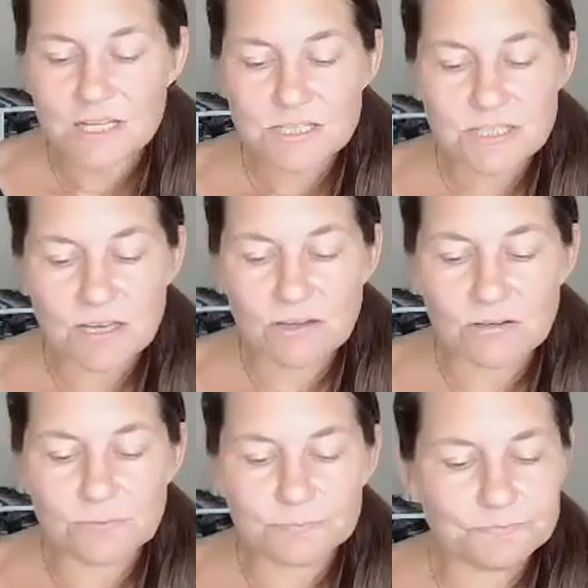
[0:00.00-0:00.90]

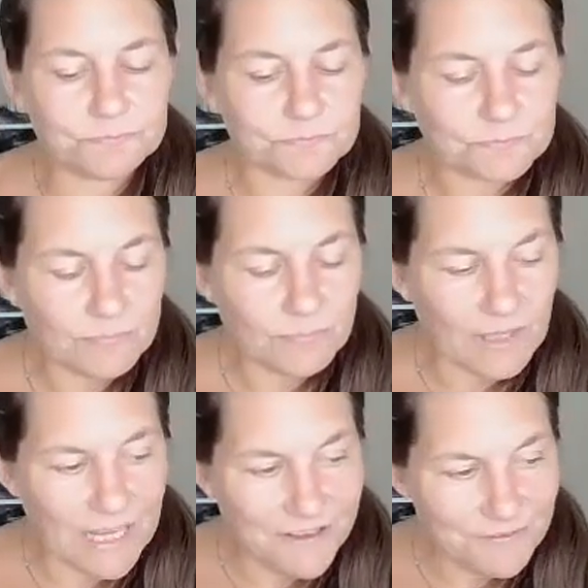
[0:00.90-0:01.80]
So
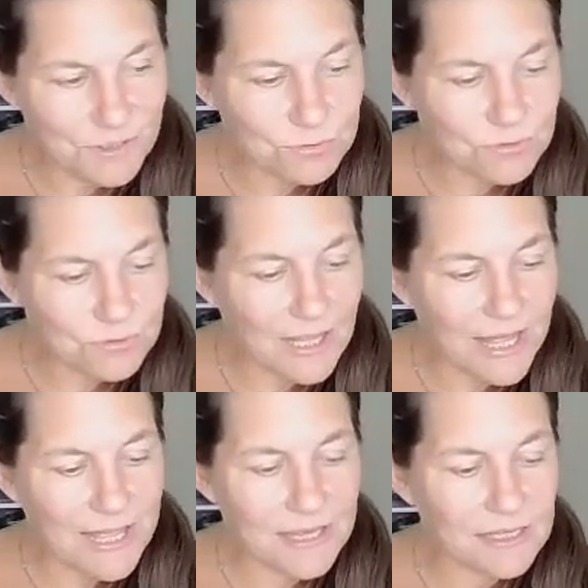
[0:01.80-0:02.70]
if you
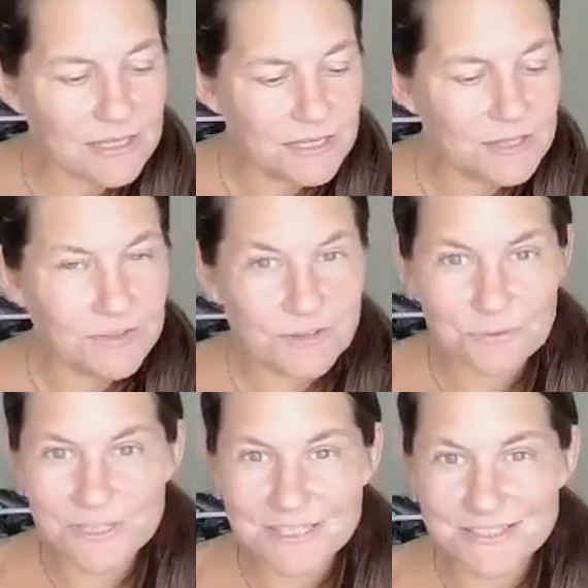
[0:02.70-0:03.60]
like the
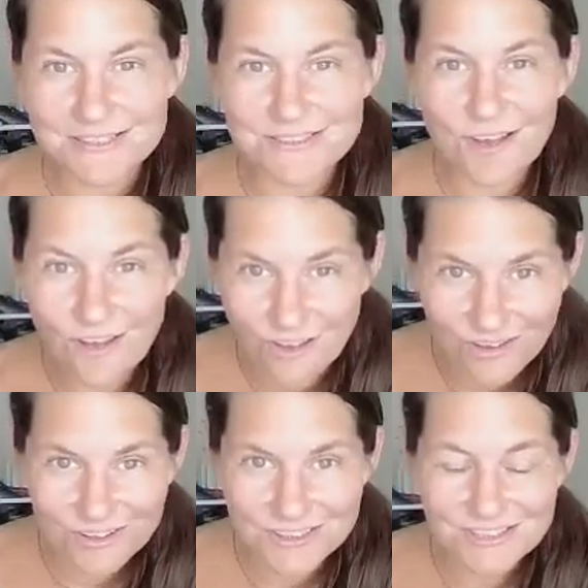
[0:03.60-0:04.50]

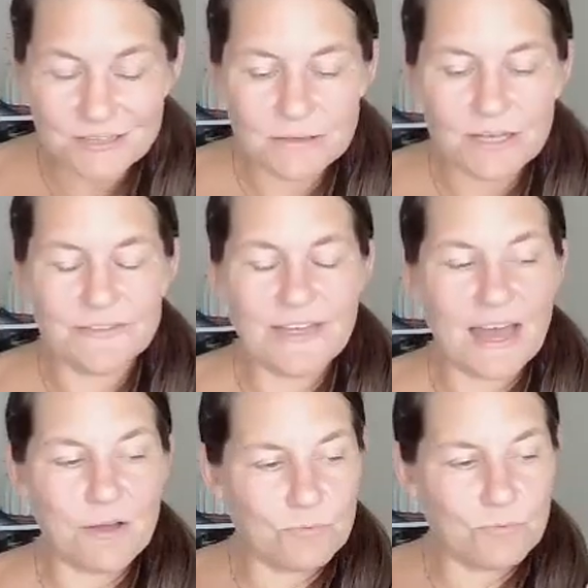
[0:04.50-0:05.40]
result
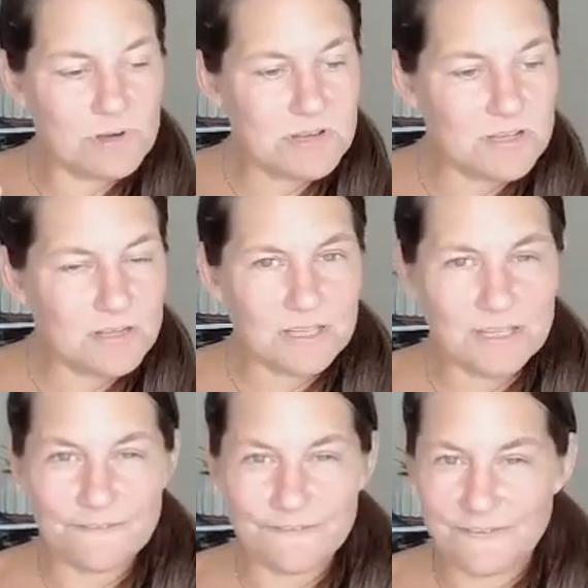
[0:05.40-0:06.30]
that
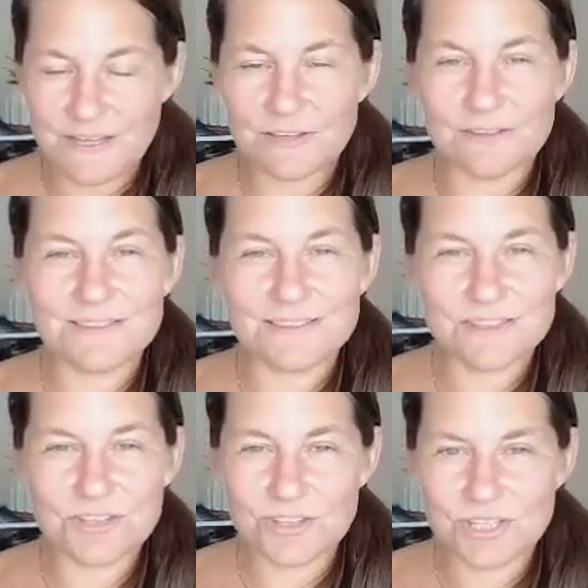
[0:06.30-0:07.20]
really feels
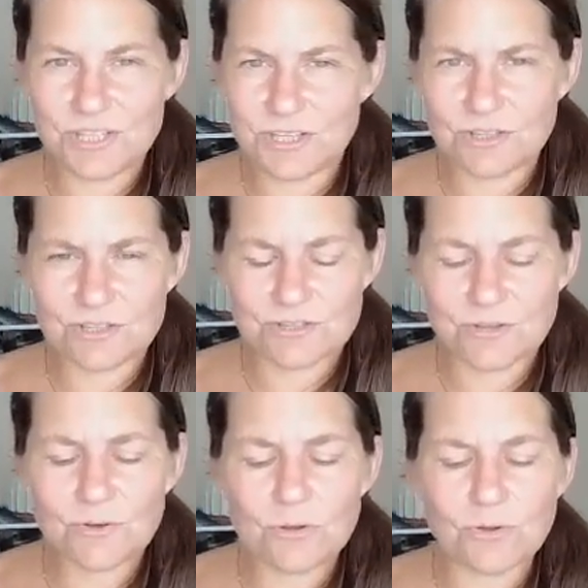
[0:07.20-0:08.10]
good to your
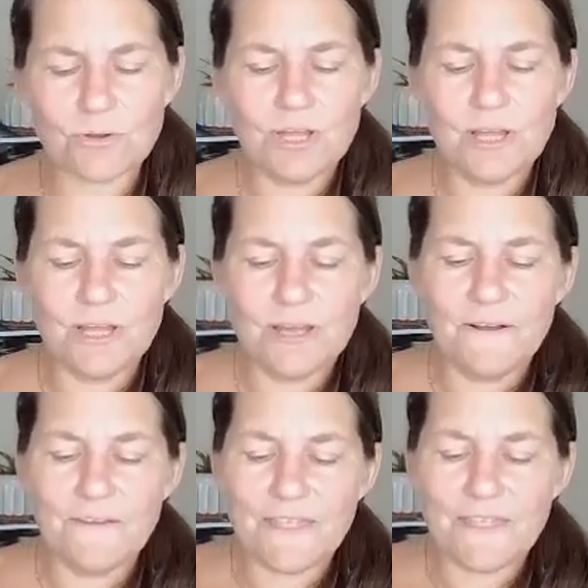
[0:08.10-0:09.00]
soul,
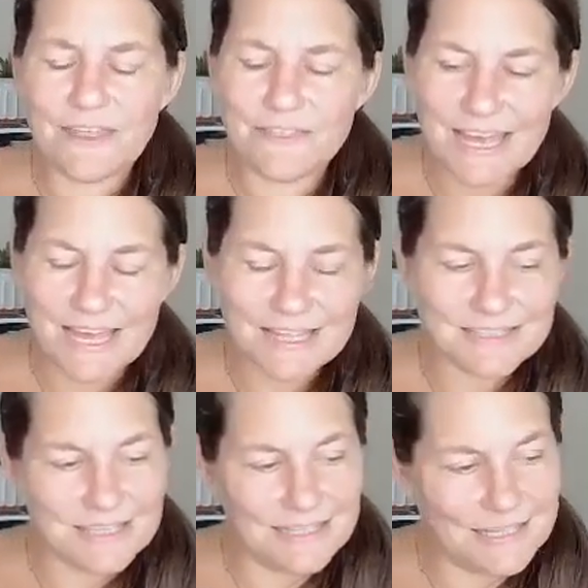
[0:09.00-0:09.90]
then
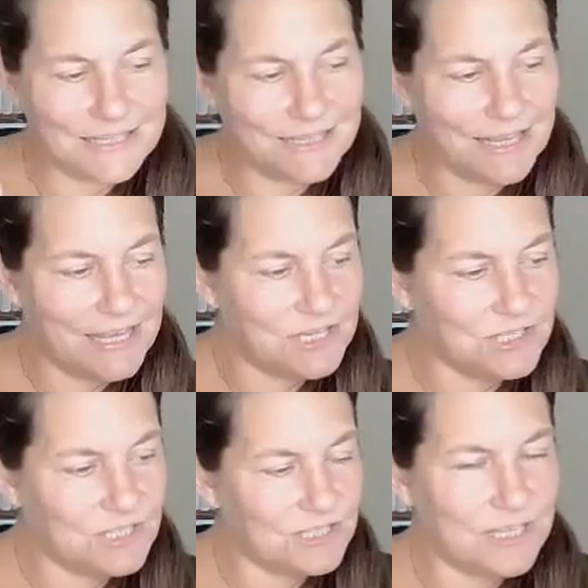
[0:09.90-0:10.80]
that's an
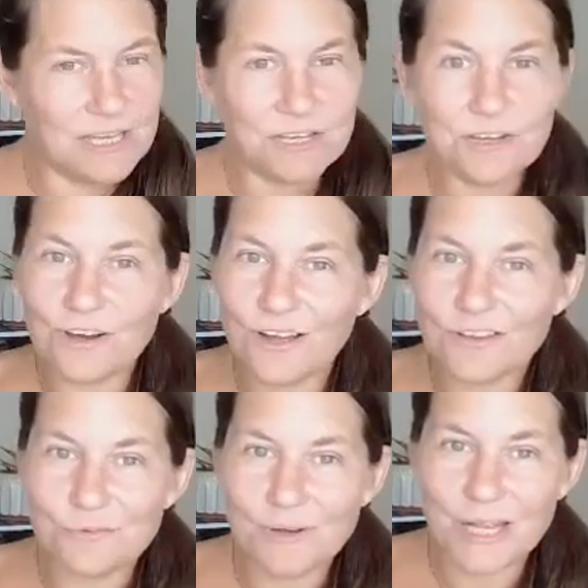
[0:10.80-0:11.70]
indication that you're on
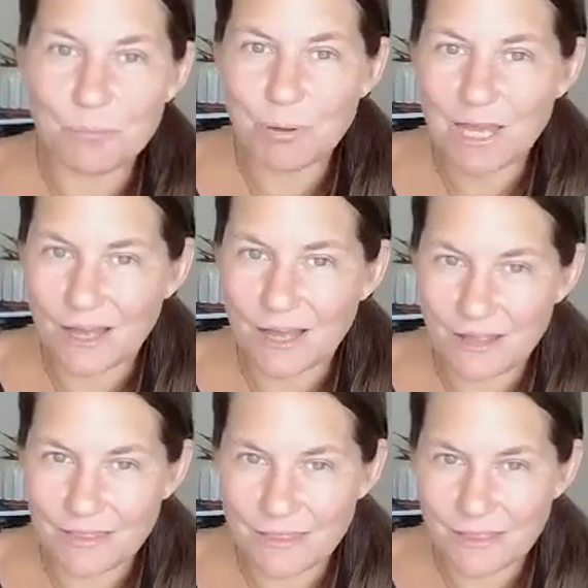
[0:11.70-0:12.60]
the right path.